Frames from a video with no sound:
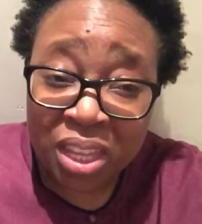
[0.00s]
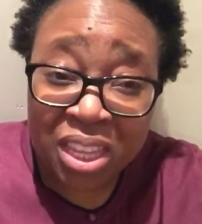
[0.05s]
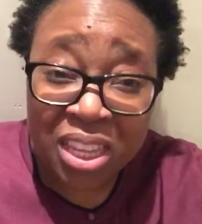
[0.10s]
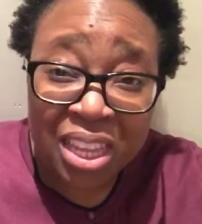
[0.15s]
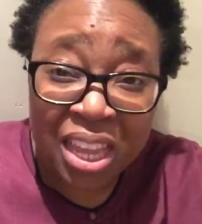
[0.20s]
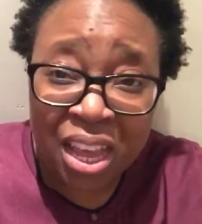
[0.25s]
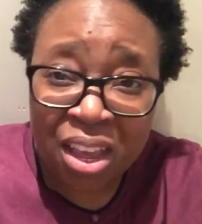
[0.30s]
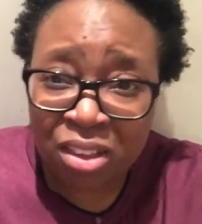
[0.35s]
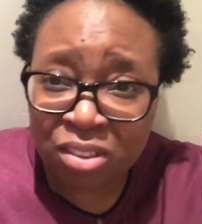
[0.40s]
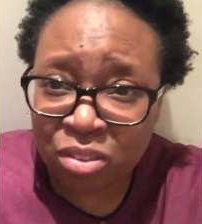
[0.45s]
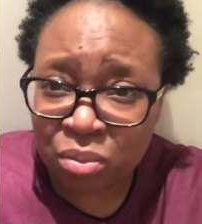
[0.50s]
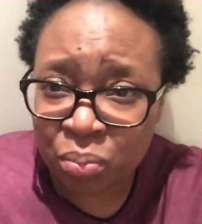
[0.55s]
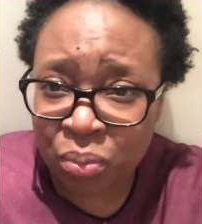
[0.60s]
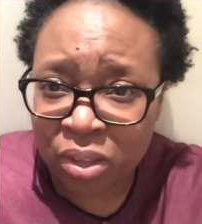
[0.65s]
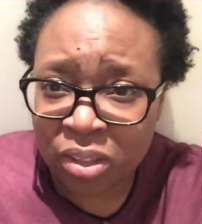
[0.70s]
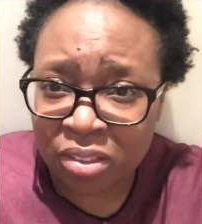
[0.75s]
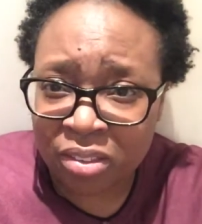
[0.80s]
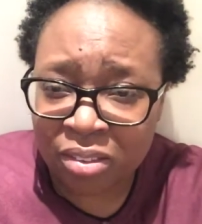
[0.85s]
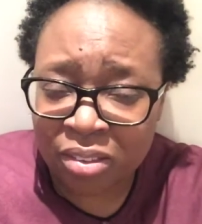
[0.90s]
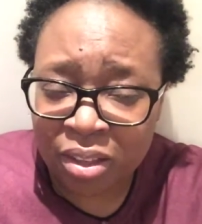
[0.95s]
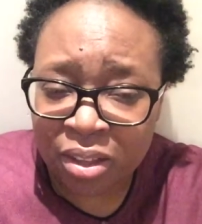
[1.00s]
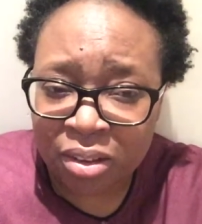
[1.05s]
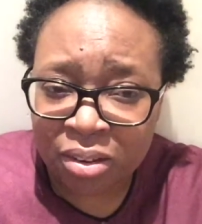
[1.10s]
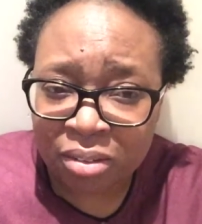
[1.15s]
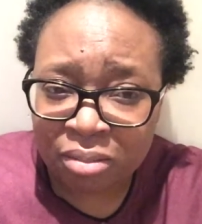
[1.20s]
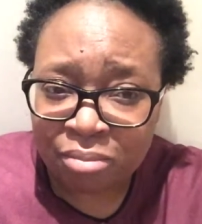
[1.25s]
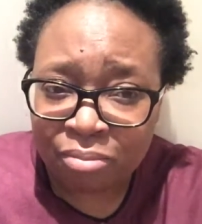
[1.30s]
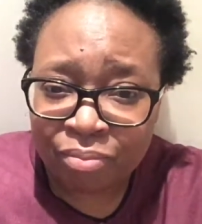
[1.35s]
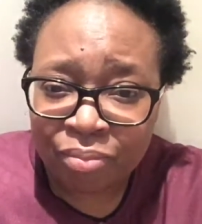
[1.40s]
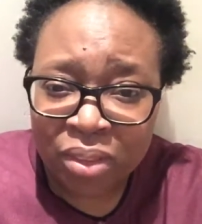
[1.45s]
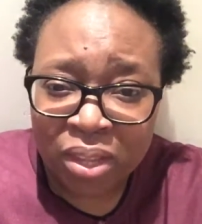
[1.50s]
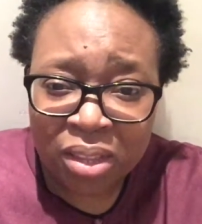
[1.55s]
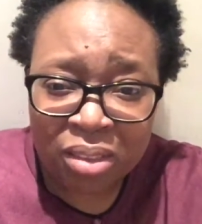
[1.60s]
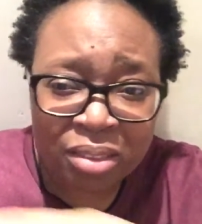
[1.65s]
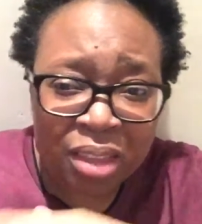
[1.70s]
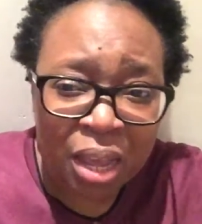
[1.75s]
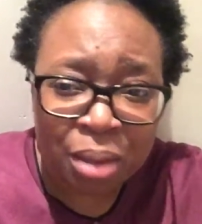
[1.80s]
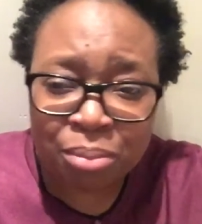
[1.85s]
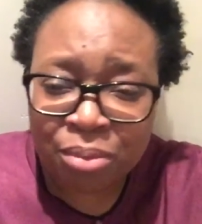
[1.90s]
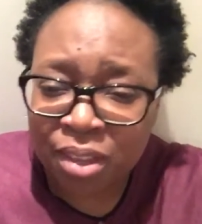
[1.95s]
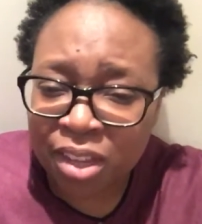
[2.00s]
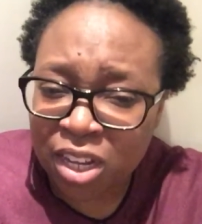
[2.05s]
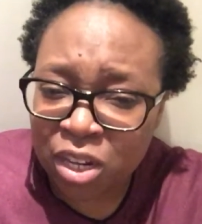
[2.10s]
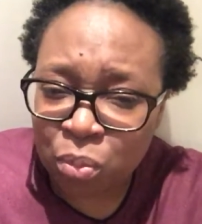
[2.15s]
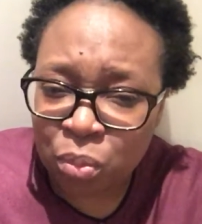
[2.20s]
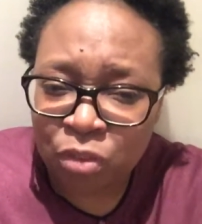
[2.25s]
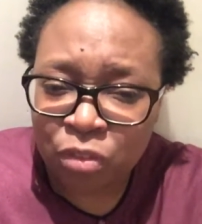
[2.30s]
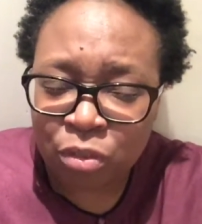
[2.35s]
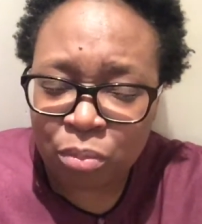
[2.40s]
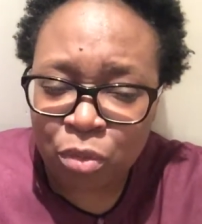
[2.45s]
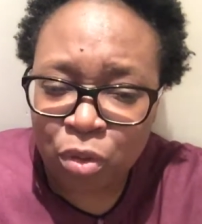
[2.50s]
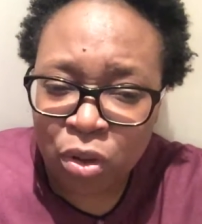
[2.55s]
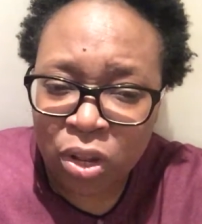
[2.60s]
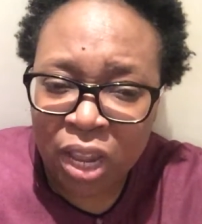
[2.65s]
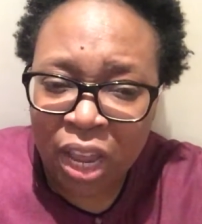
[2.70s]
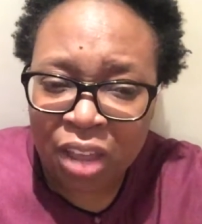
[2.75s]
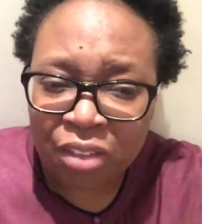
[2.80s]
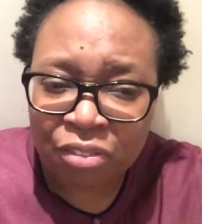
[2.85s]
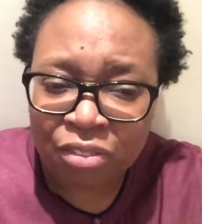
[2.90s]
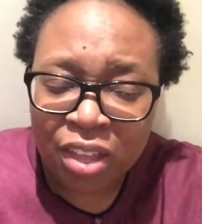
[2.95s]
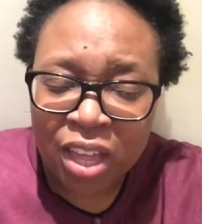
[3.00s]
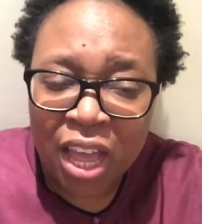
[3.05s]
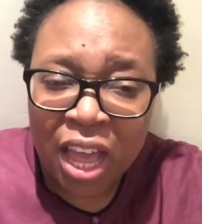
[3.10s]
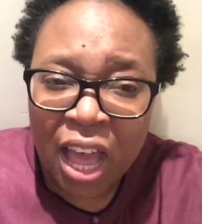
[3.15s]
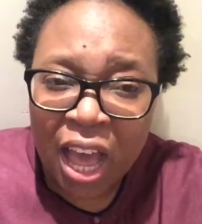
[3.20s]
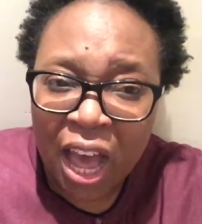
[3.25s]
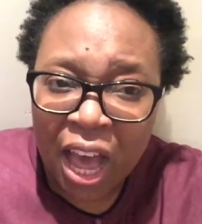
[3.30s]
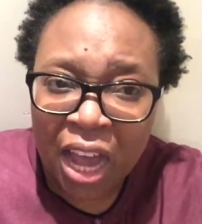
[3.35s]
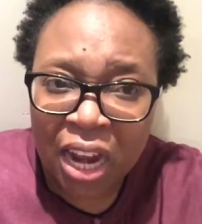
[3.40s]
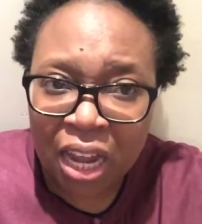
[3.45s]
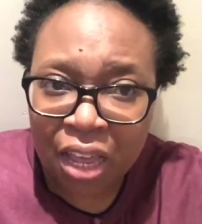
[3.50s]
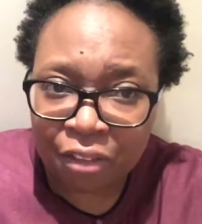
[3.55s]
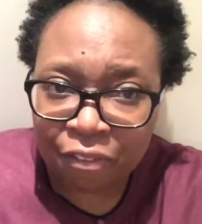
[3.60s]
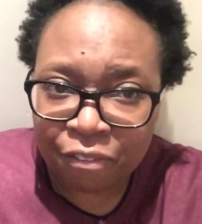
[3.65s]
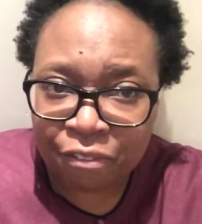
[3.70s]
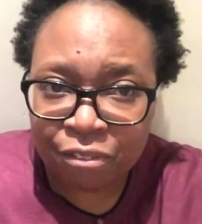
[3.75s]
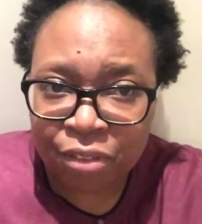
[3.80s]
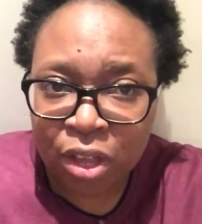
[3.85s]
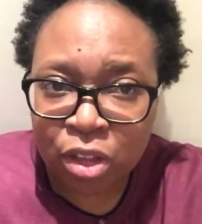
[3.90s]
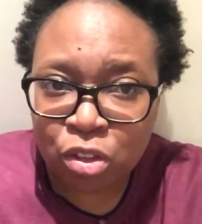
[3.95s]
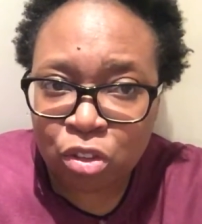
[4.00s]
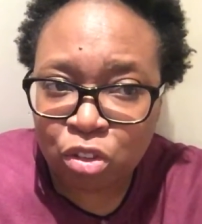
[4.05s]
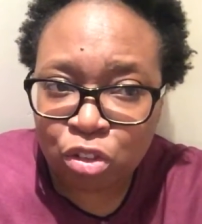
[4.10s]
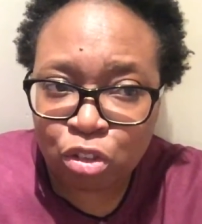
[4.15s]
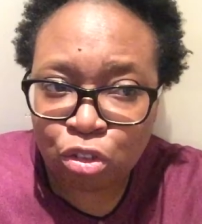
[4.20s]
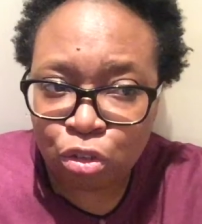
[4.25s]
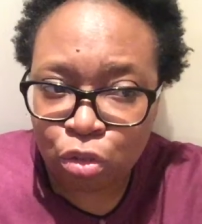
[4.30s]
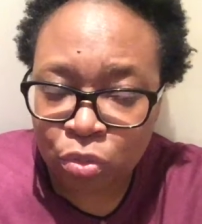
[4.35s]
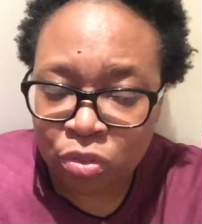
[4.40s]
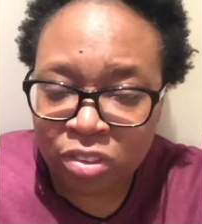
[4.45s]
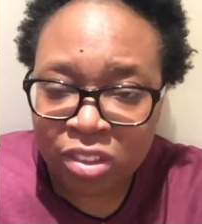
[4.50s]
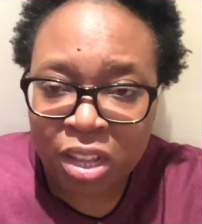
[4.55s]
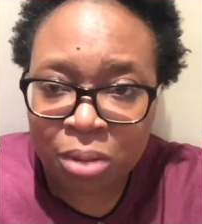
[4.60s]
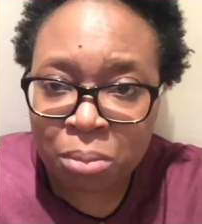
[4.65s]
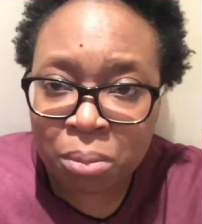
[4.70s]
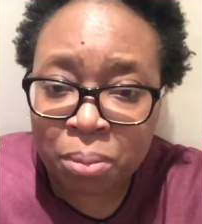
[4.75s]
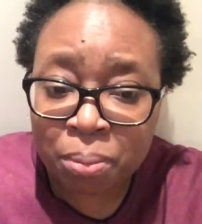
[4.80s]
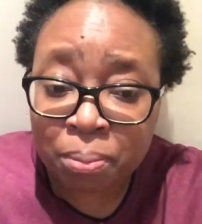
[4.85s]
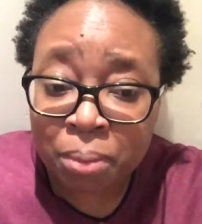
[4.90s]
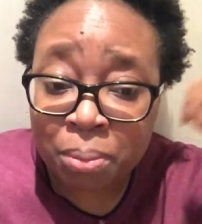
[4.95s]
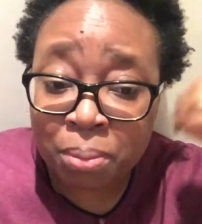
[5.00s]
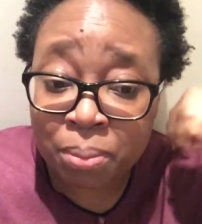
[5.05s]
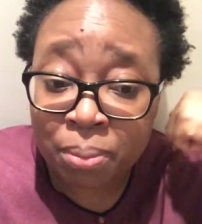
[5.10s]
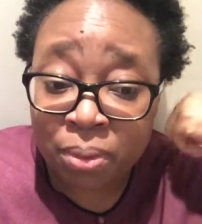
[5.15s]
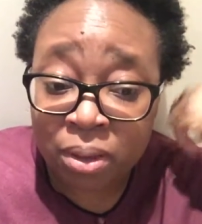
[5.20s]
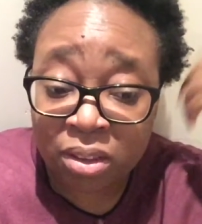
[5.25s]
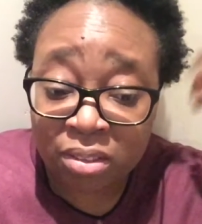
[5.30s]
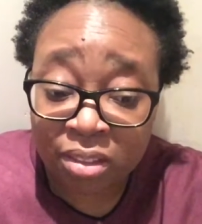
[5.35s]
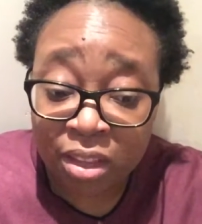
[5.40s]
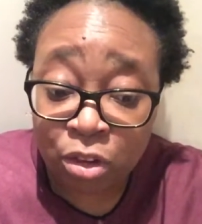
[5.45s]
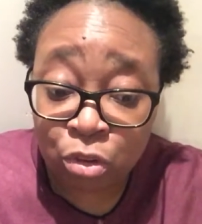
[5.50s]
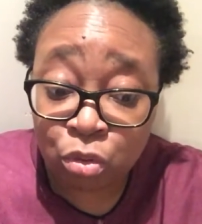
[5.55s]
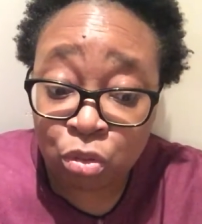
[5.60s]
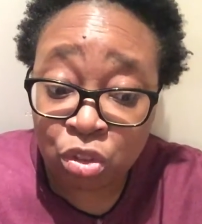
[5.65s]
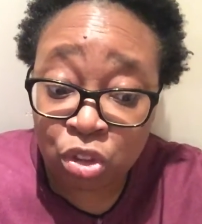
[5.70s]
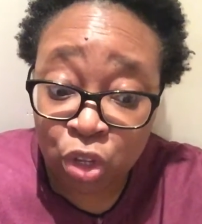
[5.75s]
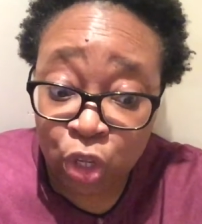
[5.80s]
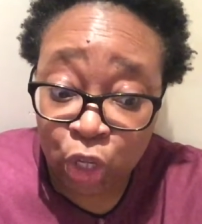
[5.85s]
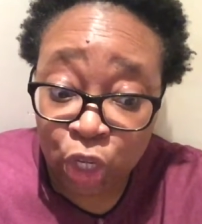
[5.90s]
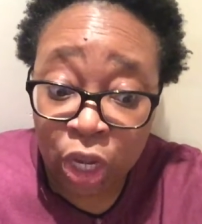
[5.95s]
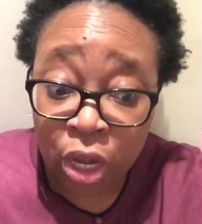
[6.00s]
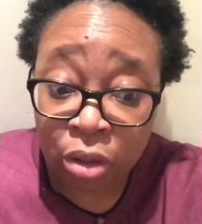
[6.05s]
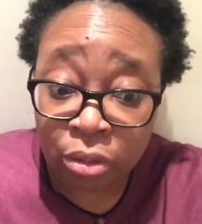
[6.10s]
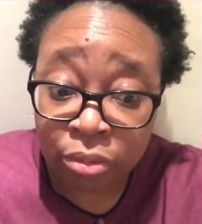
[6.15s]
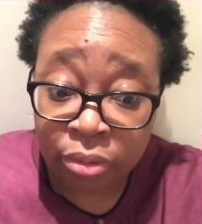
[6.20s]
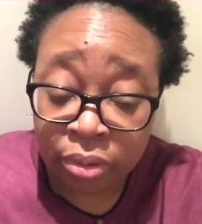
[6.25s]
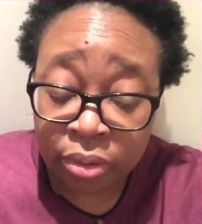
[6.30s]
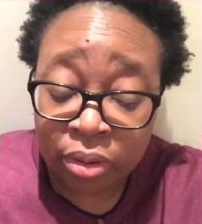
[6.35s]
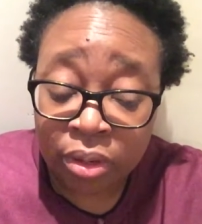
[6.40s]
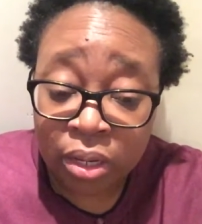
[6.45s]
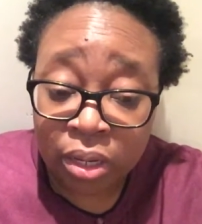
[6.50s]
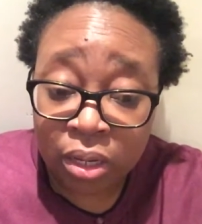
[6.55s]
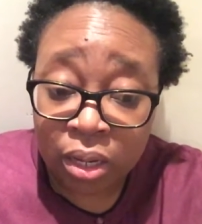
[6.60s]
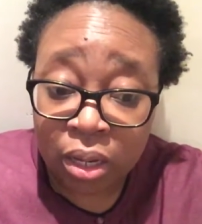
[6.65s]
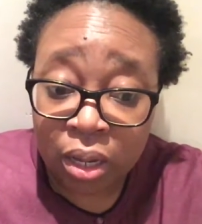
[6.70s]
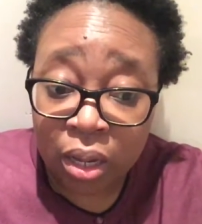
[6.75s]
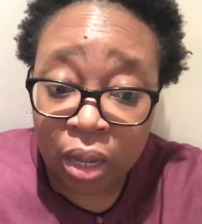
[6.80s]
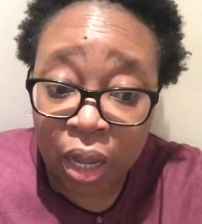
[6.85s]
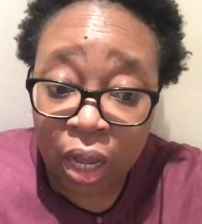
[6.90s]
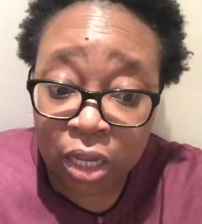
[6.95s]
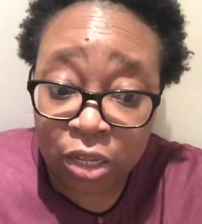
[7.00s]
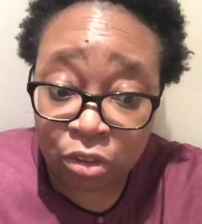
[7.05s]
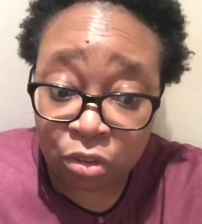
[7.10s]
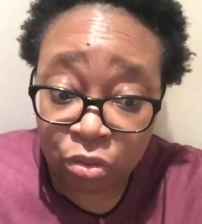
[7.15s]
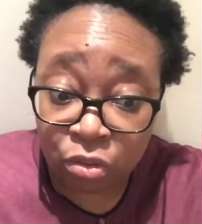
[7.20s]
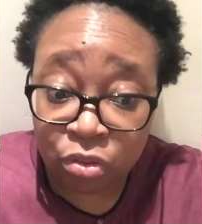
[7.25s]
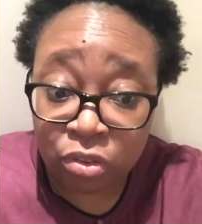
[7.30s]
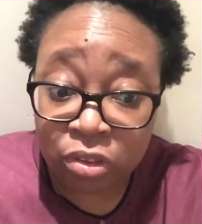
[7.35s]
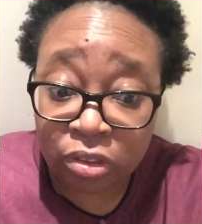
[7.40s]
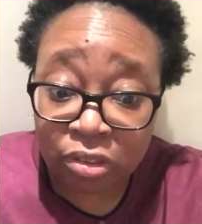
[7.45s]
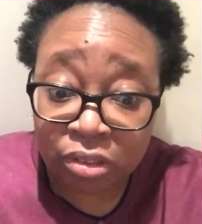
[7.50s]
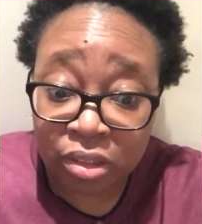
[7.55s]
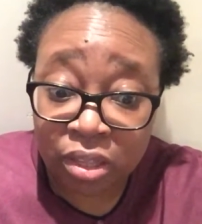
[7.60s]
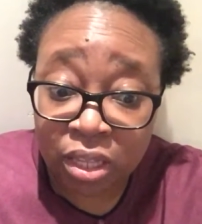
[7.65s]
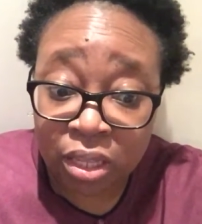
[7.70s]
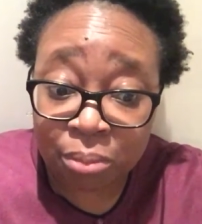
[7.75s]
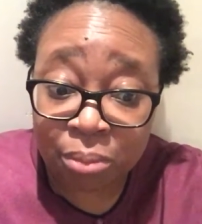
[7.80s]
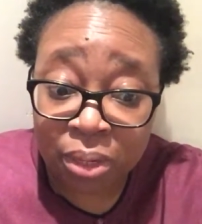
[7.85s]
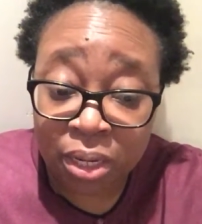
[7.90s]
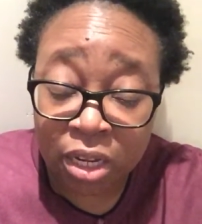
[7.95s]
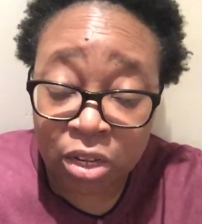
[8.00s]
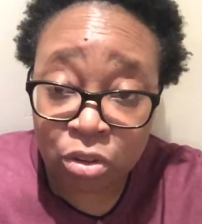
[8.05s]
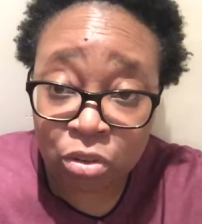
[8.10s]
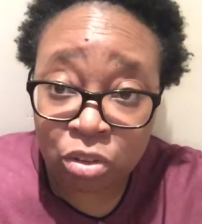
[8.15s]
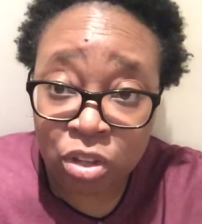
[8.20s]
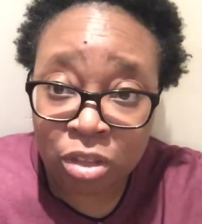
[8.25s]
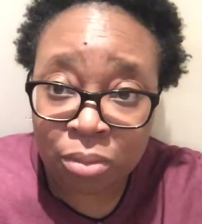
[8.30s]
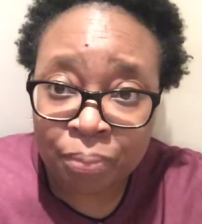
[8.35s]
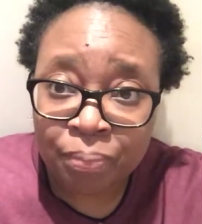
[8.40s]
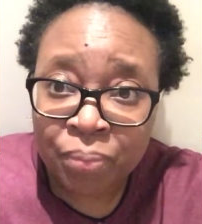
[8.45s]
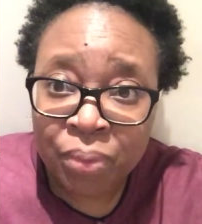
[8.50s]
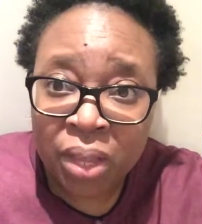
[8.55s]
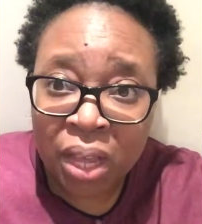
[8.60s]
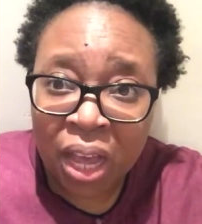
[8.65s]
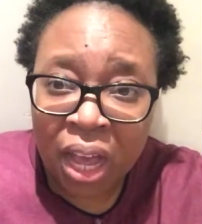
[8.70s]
Years wasted, time taken away from your life. And I felt so sad, maybe because I knew this child, I used to see him and I knew him.